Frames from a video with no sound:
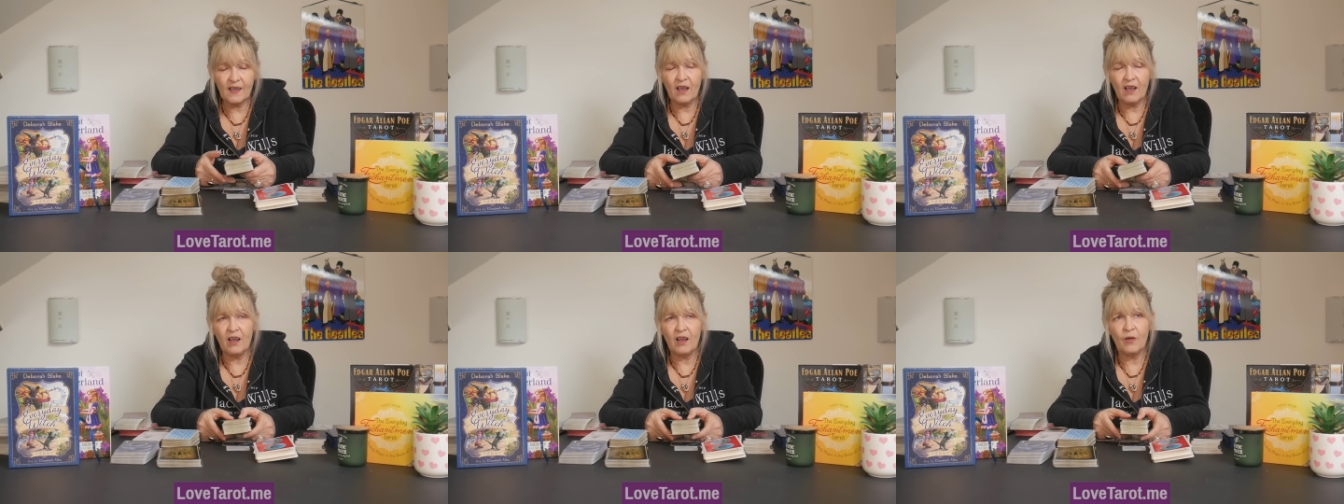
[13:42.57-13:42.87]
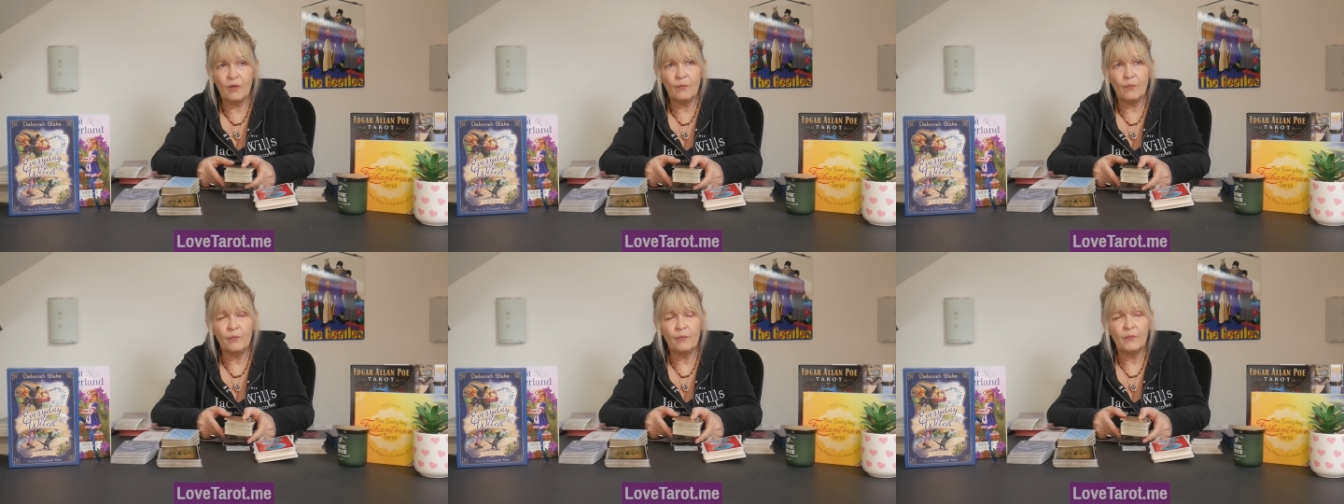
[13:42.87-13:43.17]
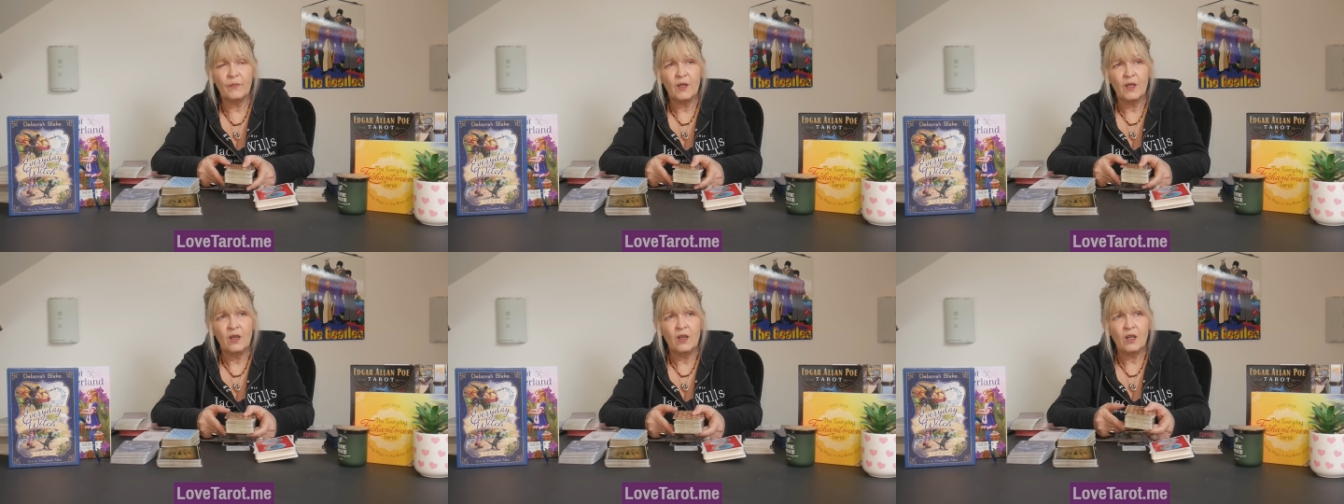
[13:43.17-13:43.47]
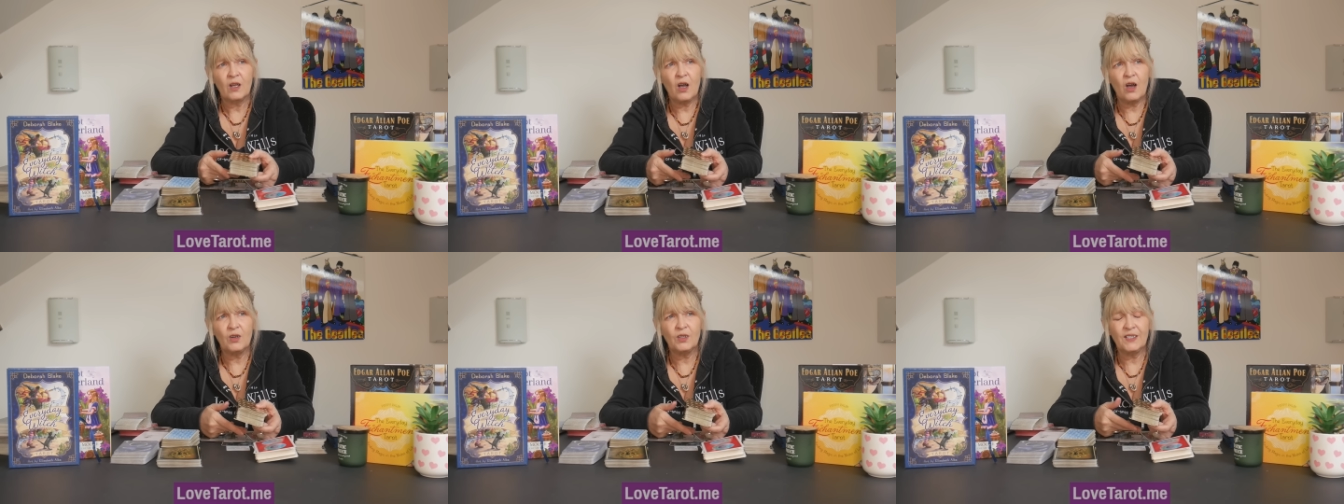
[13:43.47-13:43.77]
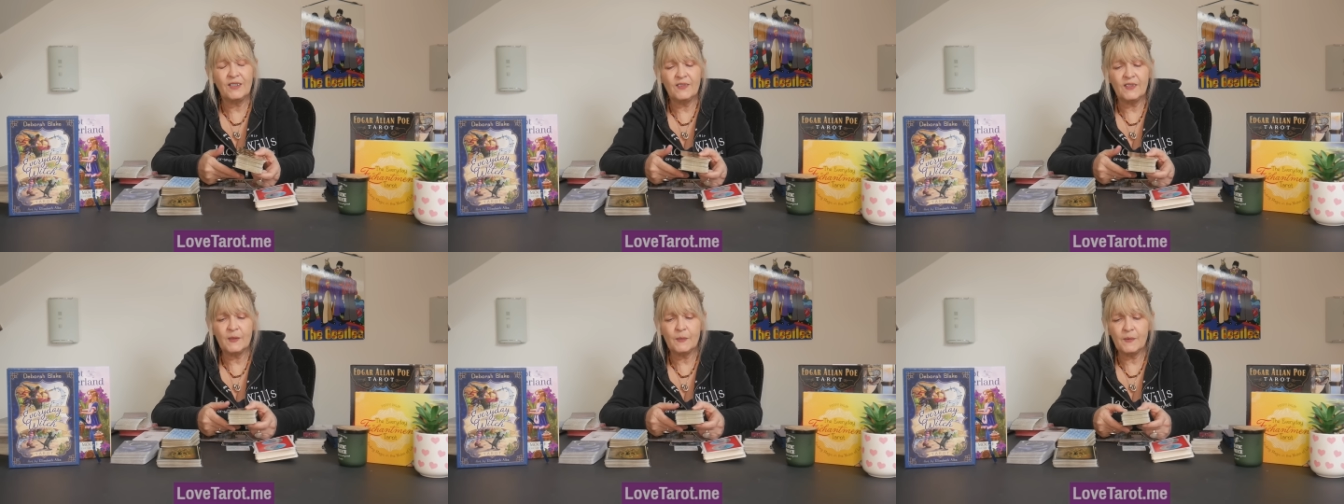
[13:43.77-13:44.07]
um, card
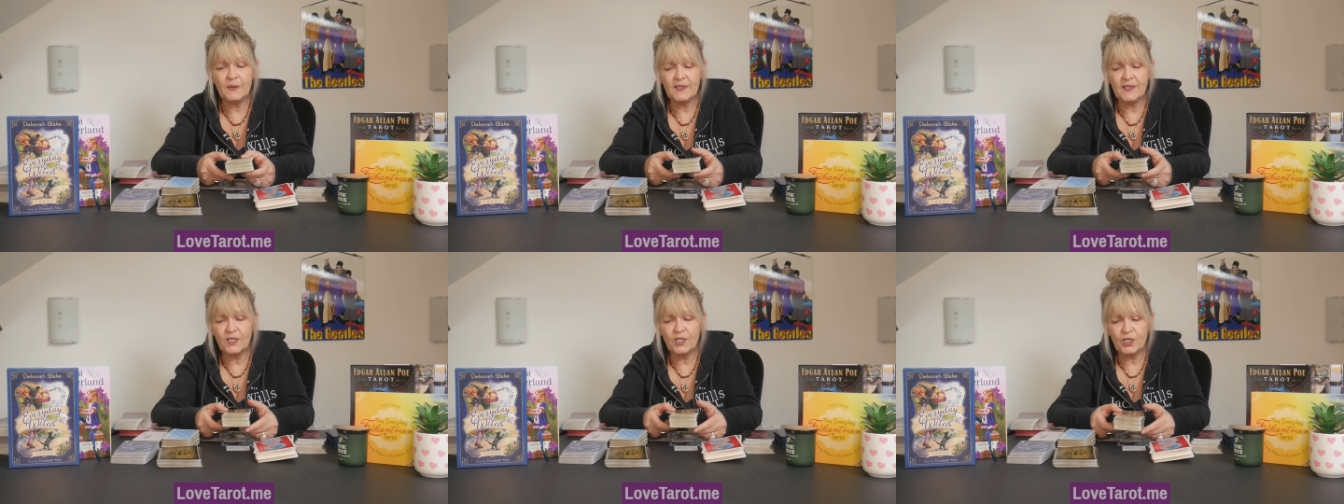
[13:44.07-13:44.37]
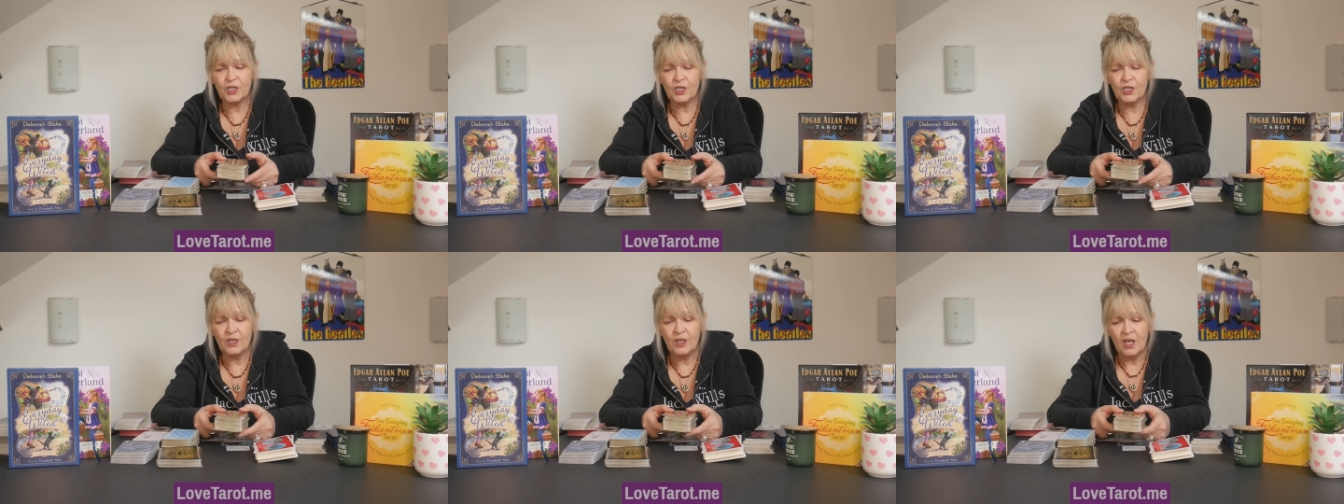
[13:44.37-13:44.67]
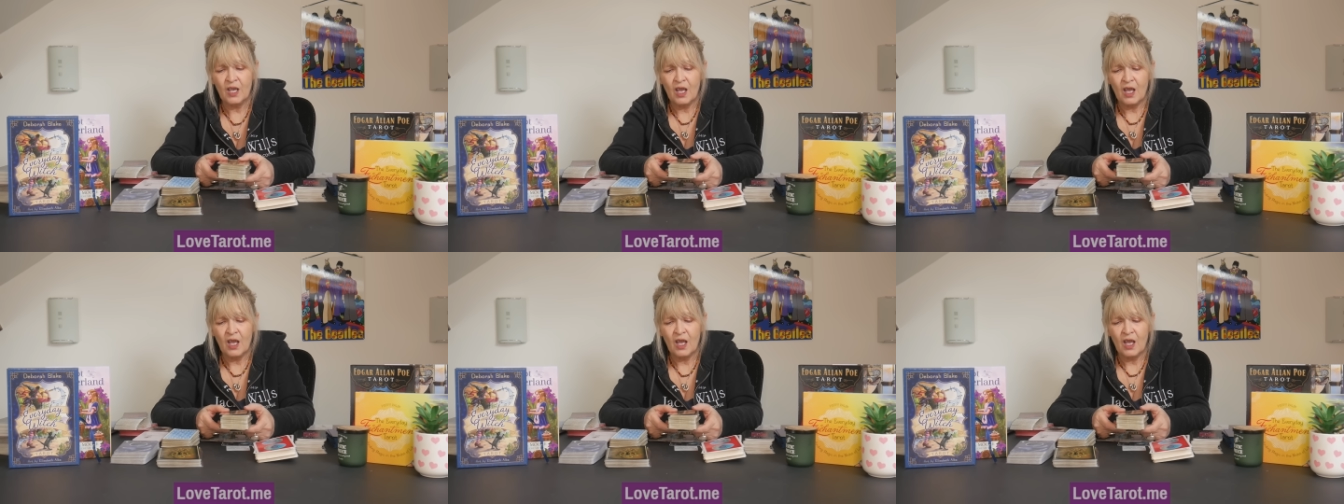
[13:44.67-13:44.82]
in this position